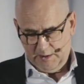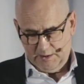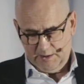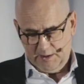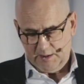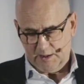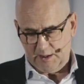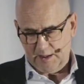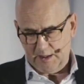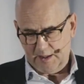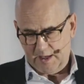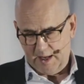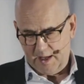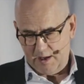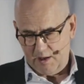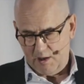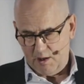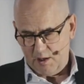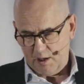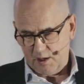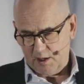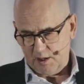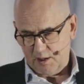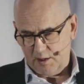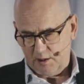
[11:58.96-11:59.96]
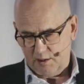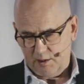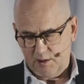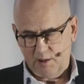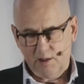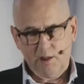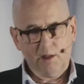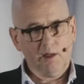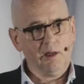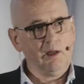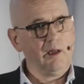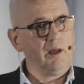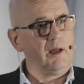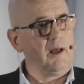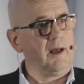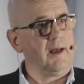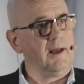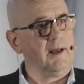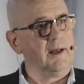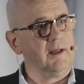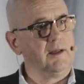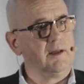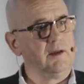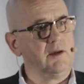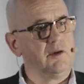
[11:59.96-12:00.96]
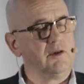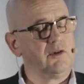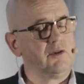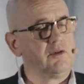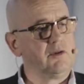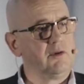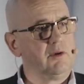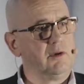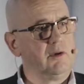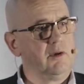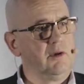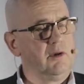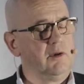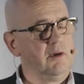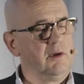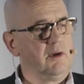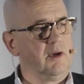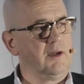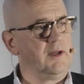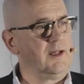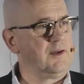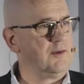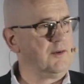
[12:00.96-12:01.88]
in AI, and I think